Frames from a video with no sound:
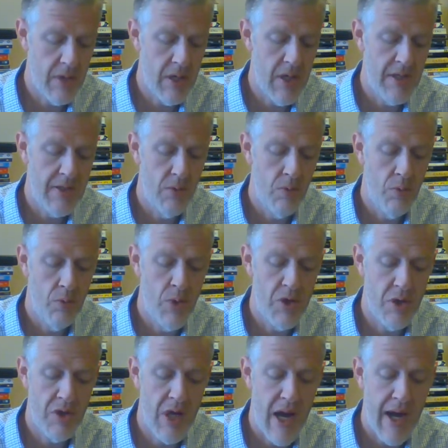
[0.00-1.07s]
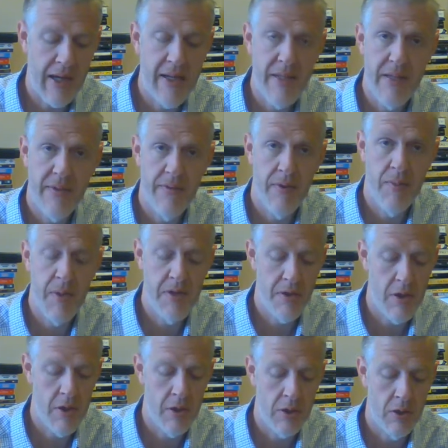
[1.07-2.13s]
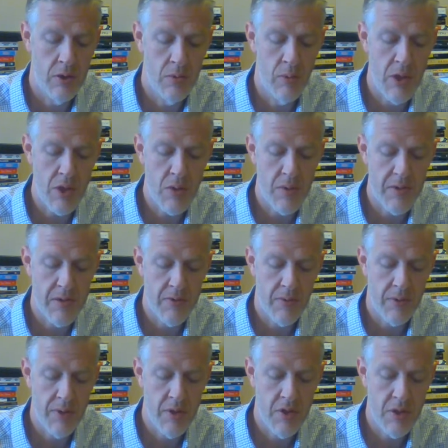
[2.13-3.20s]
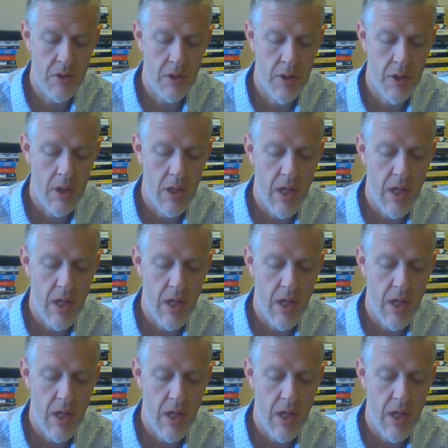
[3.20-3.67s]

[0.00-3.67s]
It's Richard Dawkins from his article, What Use is Religion?